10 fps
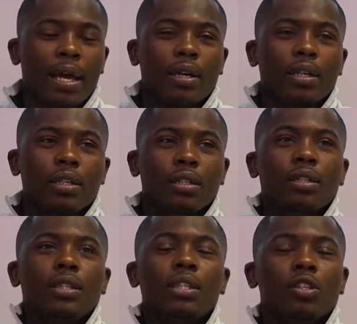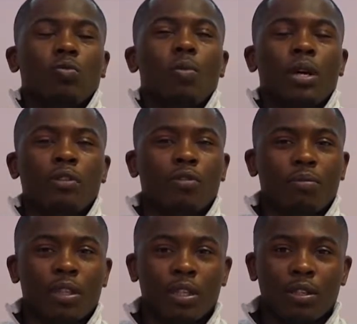Like, he doesn't want money
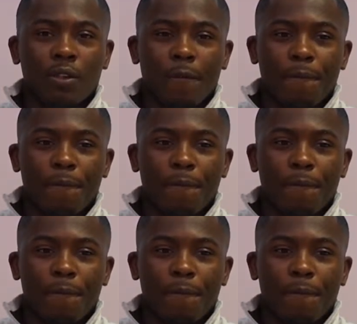from me.